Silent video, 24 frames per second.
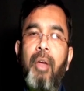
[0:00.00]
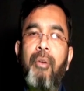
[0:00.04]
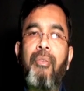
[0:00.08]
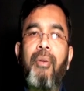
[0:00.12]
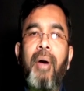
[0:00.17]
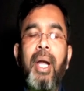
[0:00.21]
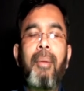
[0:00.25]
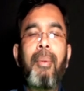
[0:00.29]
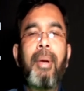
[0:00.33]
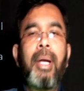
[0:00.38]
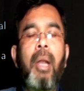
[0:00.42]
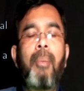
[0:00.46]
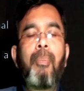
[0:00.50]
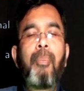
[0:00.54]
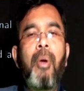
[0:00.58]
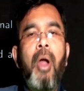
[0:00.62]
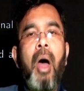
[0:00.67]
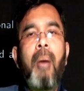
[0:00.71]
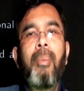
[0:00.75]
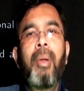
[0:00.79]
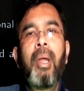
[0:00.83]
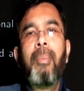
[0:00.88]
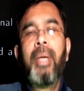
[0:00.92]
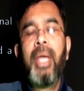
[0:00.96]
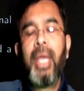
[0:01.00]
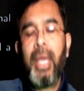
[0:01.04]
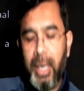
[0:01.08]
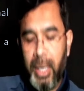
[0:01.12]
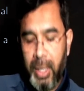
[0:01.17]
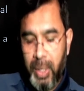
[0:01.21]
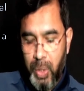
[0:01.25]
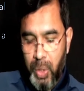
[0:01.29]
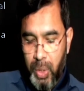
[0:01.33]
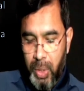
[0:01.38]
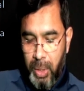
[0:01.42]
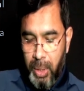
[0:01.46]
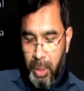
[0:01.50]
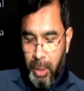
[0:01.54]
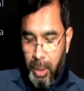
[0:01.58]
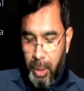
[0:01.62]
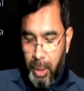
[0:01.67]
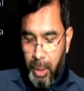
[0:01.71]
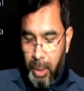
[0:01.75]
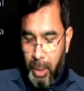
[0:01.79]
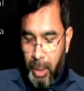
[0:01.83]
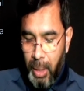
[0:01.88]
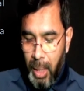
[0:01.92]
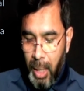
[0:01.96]
fundamental problem here is
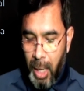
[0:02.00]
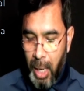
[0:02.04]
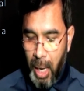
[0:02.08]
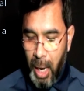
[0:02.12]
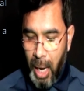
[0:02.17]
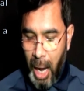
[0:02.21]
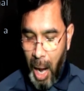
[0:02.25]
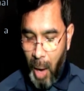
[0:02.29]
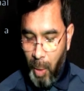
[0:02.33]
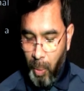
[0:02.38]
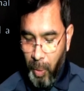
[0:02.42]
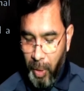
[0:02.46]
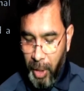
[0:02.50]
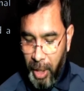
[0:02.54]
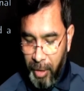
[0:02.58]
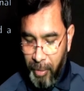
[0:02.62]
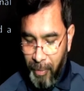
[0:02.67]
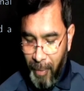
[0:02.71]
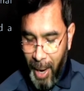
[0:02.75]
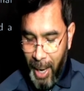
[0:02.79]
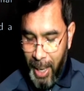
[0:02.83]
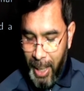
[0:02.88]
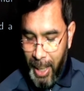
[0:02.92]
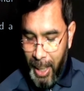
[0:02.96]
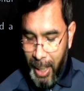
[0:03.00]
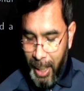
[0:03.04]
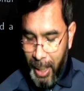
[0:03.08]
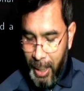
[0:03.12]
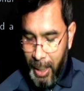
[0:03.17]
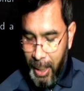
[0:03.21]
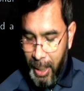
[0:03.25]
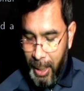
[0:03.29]
how to define a